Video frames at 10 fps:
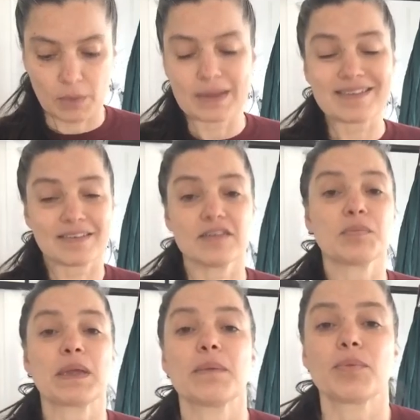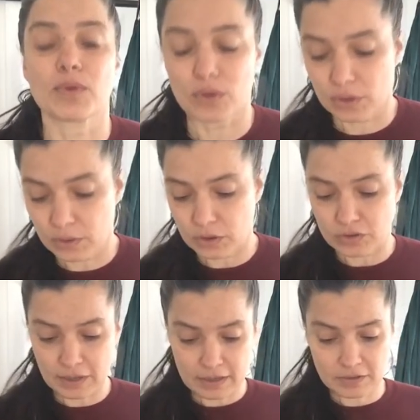Oh, it assists people who
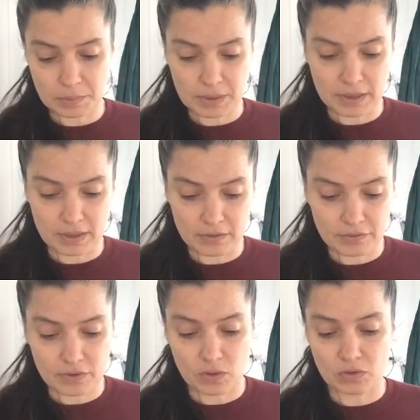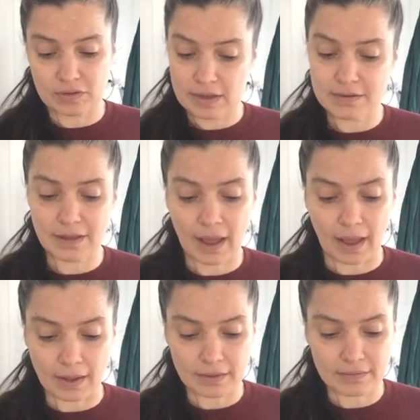tend to believe or tend to
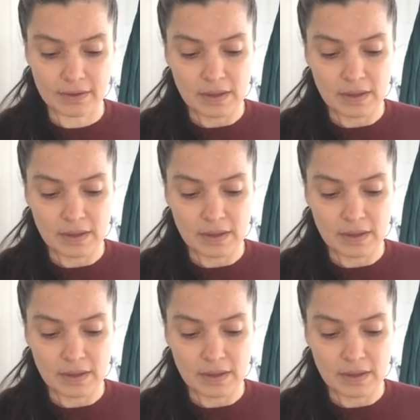act